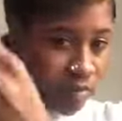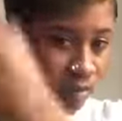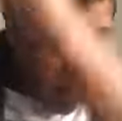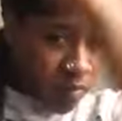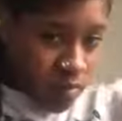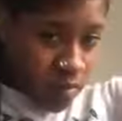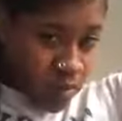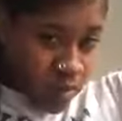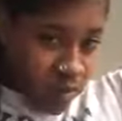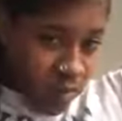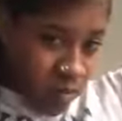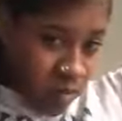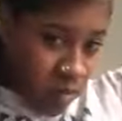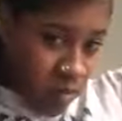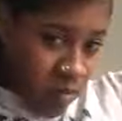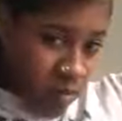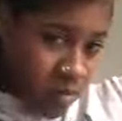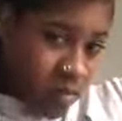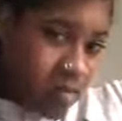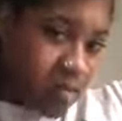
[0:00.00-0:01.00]
I'm not
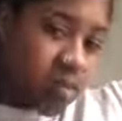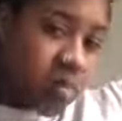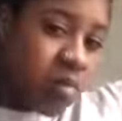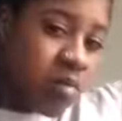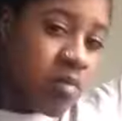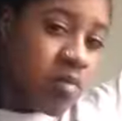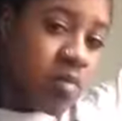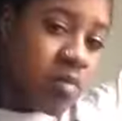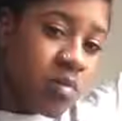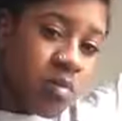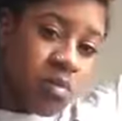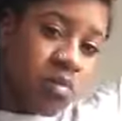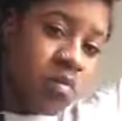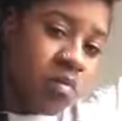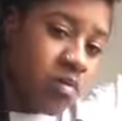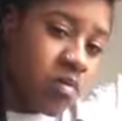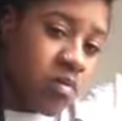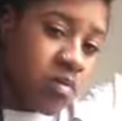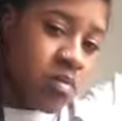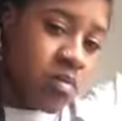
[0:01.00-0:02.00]

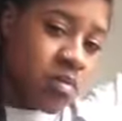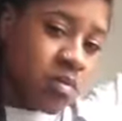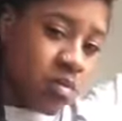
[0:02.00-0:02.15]
starting